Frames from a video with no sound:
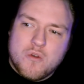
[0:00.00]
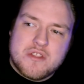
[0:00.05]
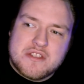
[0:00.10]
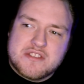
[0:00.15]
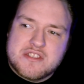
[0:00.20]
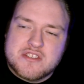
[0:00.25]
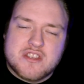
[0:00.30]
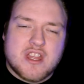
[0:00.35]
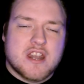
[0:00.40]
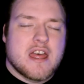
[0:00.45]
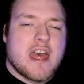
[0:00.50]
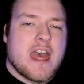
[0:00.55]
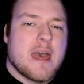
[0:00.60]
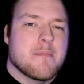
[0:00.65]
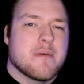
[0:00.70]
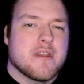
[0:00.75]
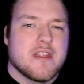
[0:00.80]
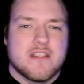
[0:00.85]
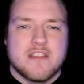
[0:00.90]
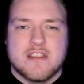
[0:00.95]
this is going to
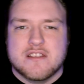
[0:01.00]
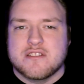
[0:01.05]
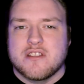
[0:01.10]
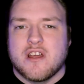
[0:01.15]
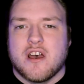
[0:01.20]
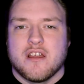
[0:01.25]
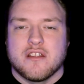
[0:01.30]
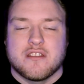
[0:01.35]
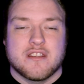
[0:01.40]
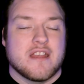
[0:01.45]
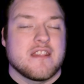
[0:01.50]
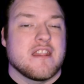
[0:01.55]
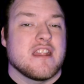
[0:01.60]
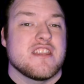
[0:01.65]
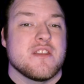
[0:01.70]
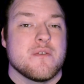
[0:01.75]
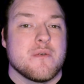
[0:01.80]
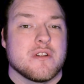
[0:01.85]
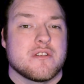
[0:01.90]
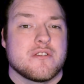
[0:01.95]
happen in this night, and then
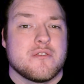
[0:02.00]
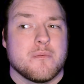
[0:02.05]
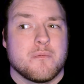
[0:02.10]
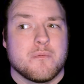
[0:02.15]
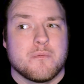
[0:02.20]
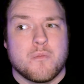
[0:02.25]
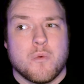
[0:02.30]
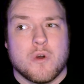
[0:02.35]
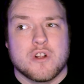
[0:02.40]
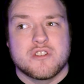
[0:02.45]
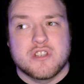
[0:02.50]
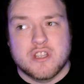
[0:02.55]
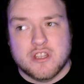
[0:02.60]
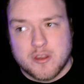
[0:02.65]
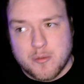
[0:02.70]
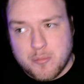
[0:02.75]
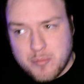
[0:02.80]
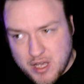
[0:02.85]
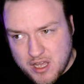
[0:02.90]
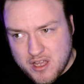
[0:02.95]
you have to watching
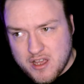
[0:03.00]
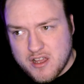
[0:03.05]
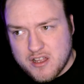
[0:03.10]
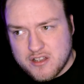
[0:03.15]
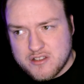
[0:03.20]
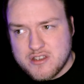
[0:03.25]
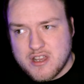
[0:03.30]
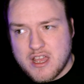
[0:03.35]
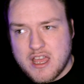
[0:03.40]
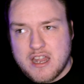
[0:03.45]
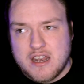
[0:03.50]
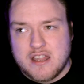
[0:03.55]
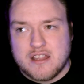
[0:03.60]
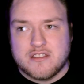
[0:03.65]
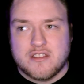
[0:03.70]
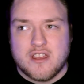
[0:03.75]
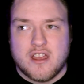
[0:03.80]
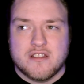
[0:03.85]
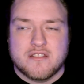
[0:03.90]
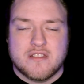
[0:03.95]
The Purge, and it
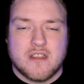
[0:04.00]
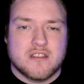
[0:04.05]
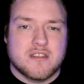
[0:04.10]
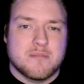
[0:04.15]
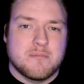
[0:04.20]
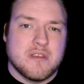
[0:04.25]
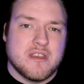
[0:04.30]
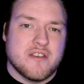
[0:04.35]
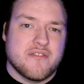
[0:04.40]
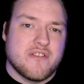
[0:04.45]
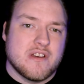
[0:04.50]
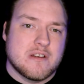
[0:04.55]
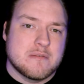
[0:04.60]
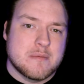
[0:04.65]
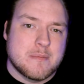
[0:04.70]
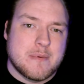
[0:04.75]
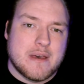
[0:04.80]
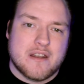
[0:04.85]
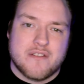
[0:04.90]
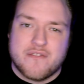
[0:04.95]
turns out to be a film
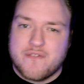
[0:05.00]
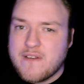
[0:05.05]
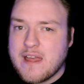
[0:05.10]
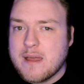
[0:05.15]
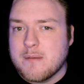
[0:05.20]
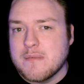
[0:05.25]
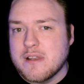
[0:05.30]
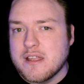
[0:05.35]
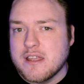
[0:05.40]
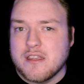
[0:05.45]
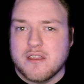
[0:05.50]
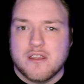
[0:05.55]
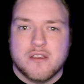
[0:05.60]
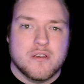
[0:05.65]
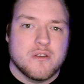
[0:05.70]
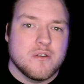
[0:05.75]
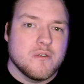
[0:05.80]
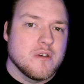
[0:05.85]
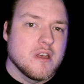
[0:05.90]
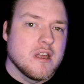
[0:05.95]
about a family
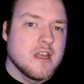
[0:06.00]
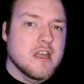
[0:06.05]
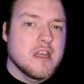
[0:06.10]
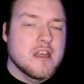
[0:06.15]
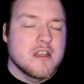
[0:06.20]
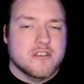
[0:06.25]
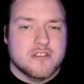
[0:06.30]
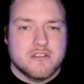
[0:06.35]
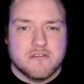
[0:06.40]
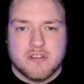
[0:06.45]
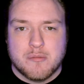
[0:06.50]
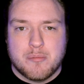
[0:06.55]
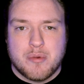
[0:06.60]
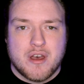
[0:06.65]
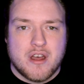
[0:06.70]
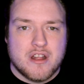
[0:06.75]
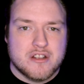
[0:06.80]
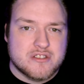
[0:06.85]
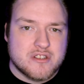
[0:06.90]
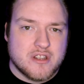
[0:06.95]
who, during the
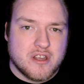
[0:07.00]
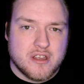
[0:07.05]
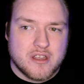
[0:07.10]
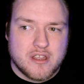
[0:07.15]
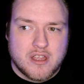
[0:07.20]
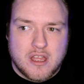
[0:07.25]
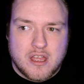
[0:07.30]
Purge night,